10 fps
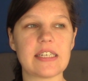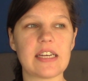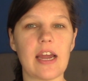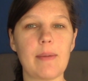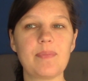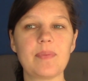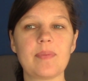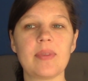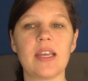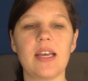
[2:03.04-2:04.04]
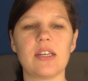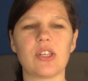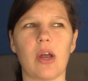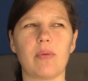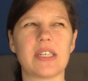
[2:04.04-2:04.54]
time.
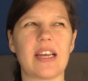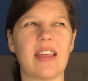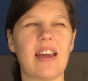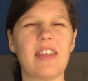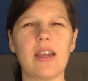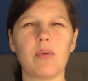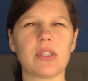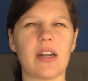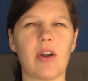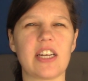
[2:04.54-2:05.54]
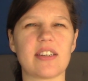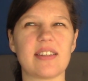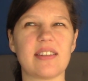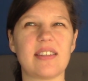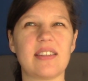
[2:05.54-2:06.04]
So I think I was around
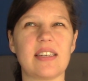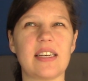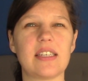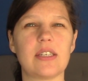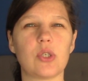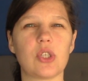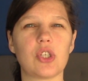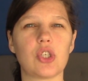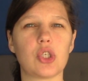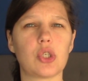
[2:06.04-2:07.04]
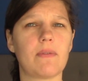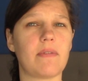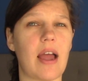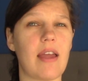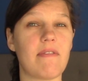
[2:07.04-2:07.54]
6-ish
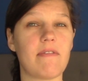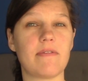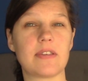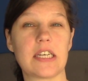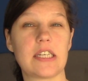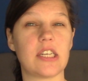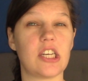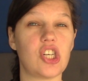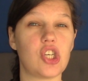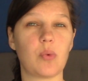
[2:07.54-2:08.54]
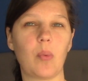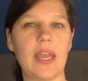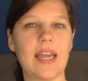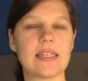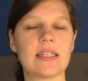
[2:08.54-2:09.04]

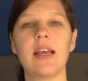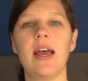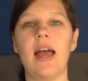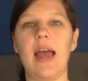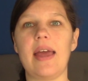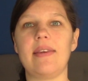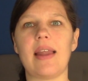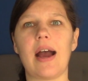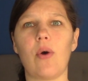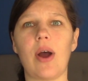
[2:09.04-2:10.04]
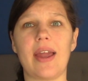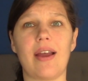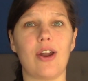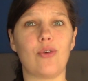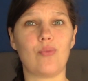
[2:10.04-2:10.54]
weeks, and now I
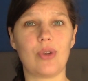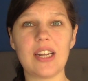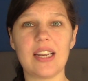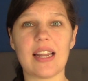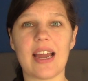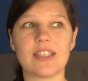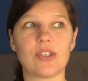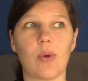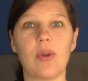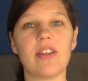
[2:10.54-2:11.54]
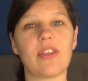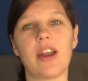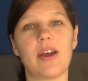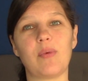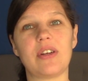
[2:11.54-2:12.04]
got it really late, so I really
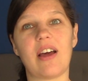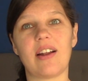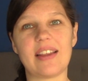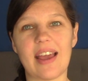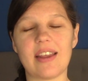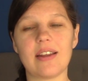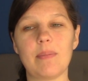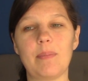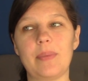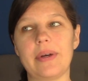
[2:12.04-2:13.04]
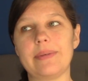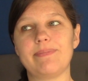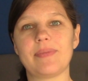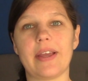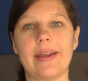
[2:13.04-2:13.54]
thought I would not get it, but
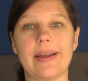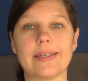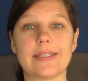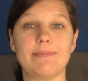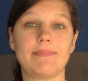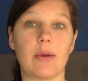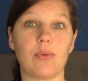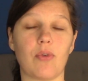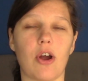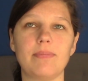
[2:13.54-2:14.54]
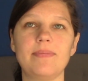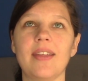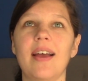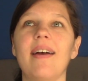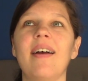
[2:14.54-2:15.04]
I guess I was wrong,
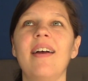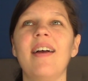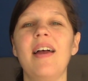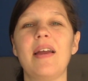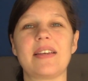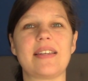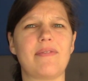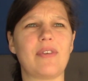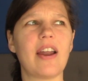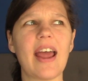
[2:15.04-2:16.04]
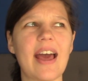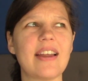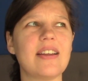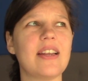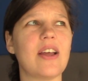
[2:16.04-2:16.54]
because I've not had
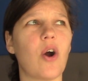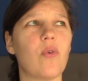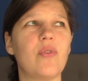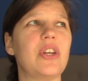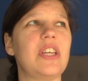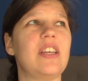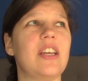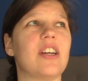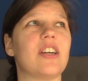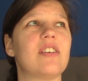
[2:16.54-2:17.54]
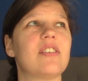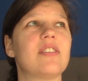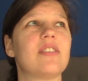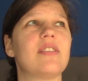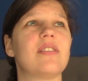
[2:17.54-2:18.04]
it in over a year.
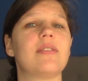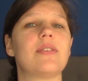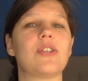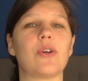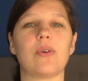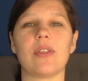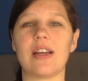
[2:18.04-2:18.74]
So